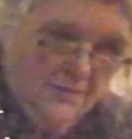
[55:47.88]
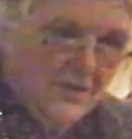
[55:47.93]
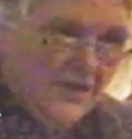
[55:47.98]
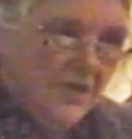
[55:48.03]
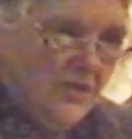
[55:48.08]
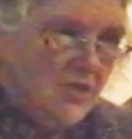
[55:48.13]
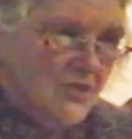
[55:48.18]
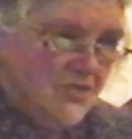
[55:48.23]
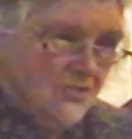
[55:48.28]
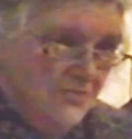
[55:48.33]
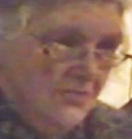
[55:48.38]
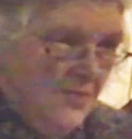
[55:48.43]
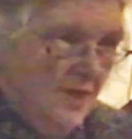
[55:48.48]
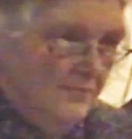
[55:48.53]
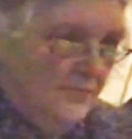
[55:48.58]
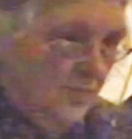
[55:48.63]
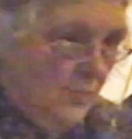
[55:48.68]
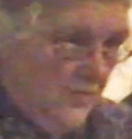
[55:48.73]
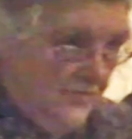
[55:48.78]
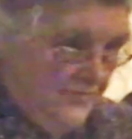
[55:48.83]
because
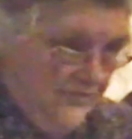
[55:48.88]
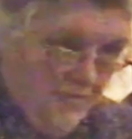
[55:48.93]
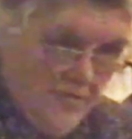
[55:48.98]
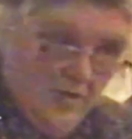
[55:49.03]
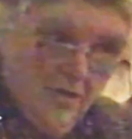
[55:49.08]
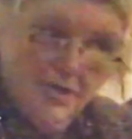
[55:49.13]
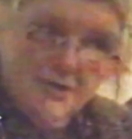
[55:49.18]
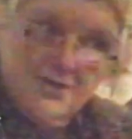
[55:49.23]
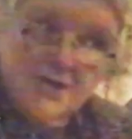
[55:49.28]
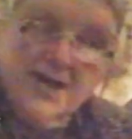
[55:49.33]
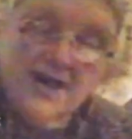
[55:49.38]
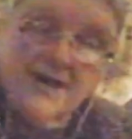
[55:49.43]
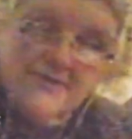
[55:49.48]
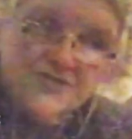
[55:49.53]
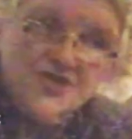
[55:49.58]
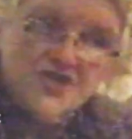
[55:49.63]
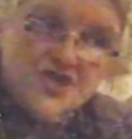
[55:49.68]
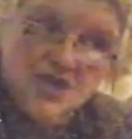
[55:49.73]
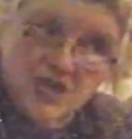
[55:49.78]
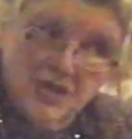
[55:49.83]
remember, we've got to
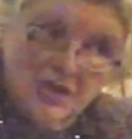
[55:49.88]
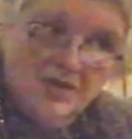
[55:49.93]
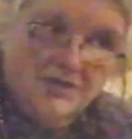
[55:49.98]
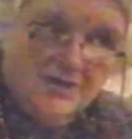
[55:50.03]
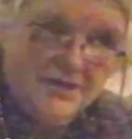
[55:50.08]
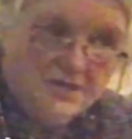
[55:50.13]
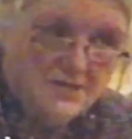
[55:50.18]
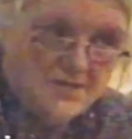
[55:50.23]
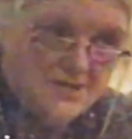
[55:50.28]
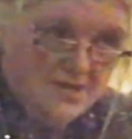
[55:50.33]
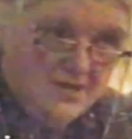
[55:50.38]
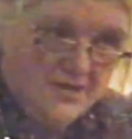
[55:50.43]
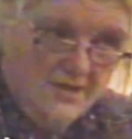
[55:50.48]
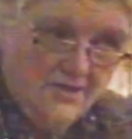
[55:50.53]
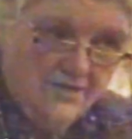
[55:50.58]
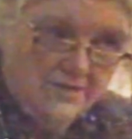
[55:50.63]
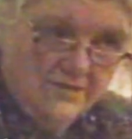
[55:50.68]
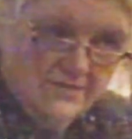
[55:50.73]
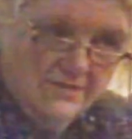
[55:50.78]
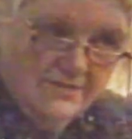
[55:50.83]
have journeys in
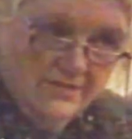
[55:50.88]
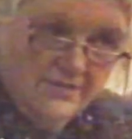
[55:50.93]
it.